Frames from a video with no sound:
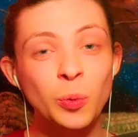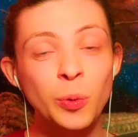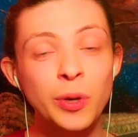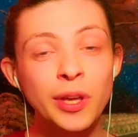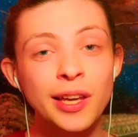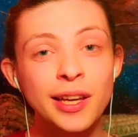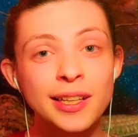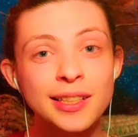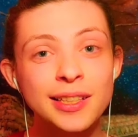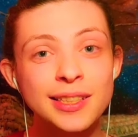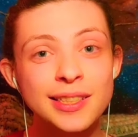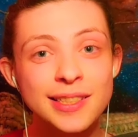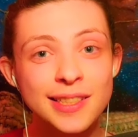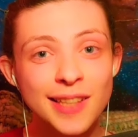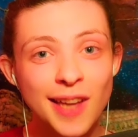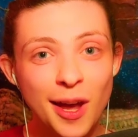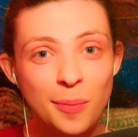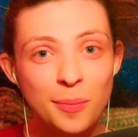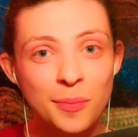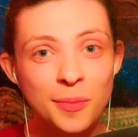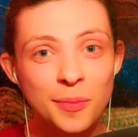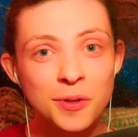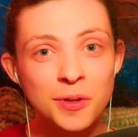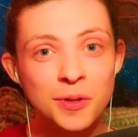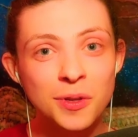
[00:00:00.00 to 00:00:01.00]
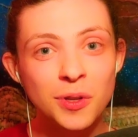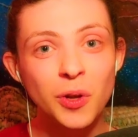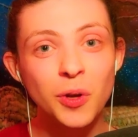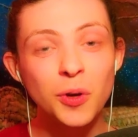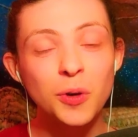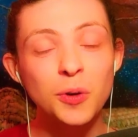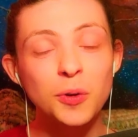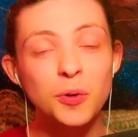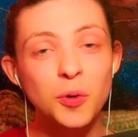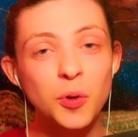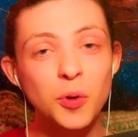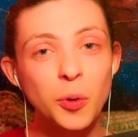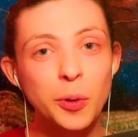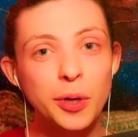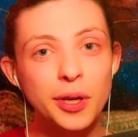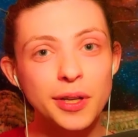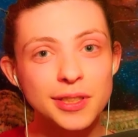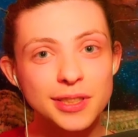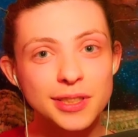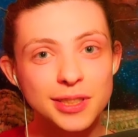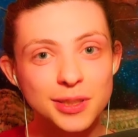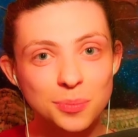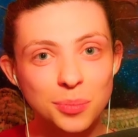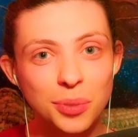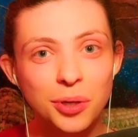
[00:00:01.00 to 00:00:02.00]
We accept new
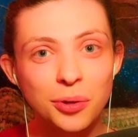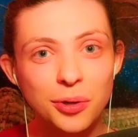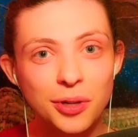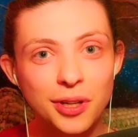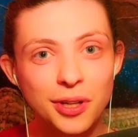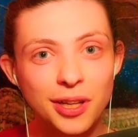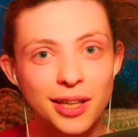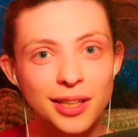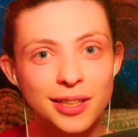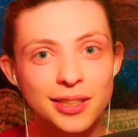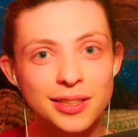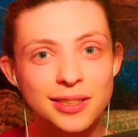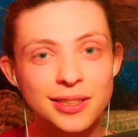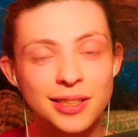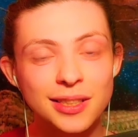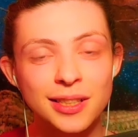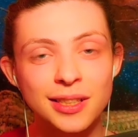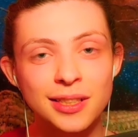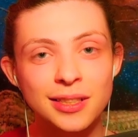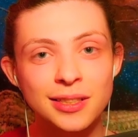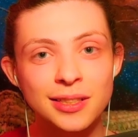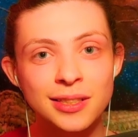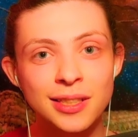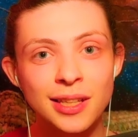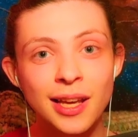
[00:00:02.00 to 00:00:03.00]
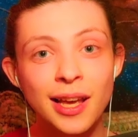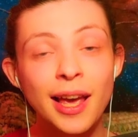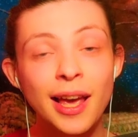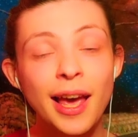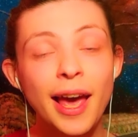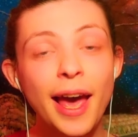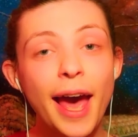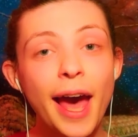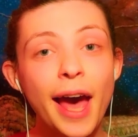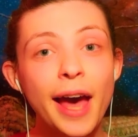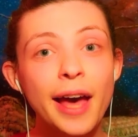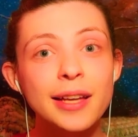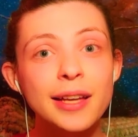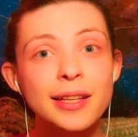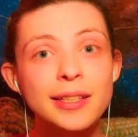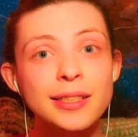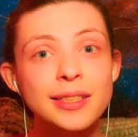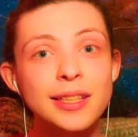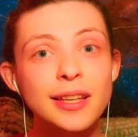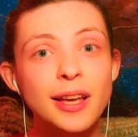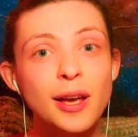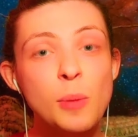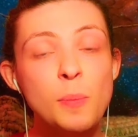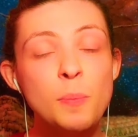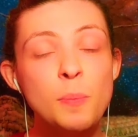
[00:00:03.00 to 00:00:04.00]
experiences
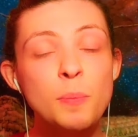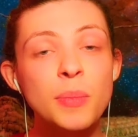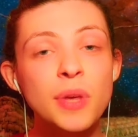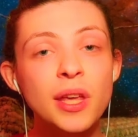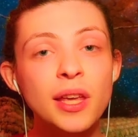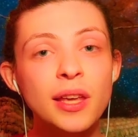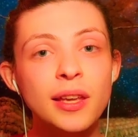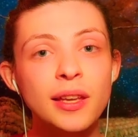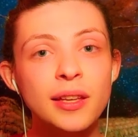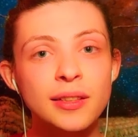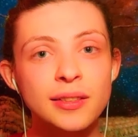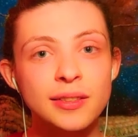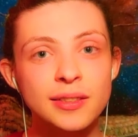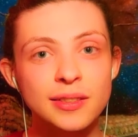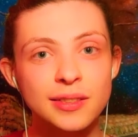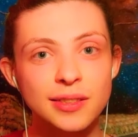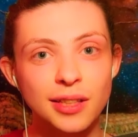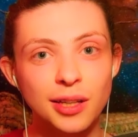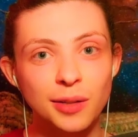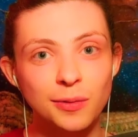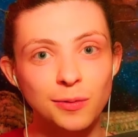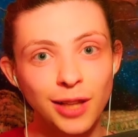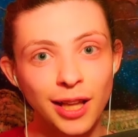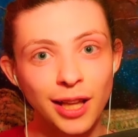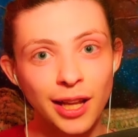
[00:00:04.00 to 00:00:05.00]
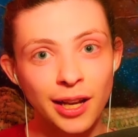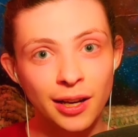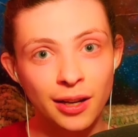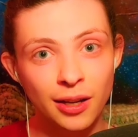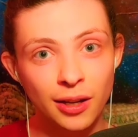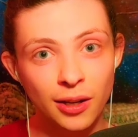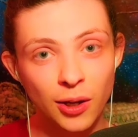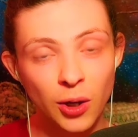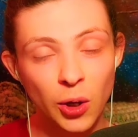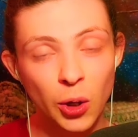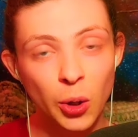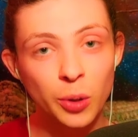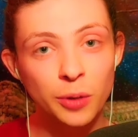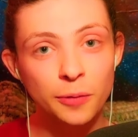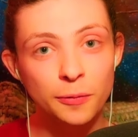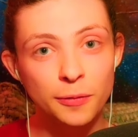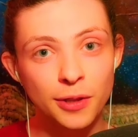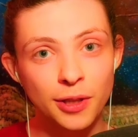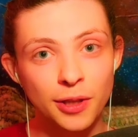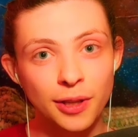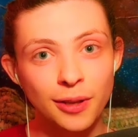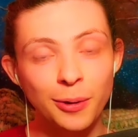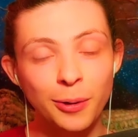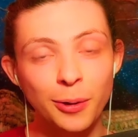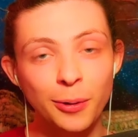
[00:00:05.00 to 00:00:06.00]
as a means of letting go
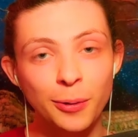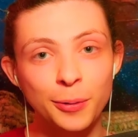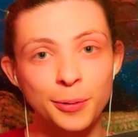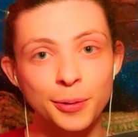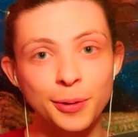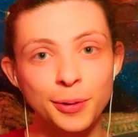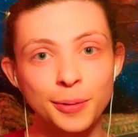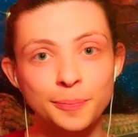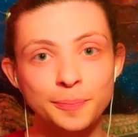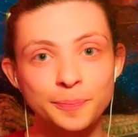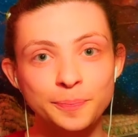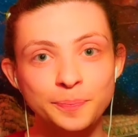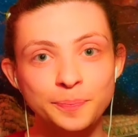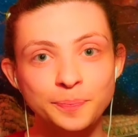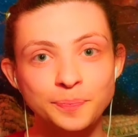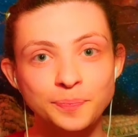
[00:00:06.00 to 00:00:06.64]
of the old.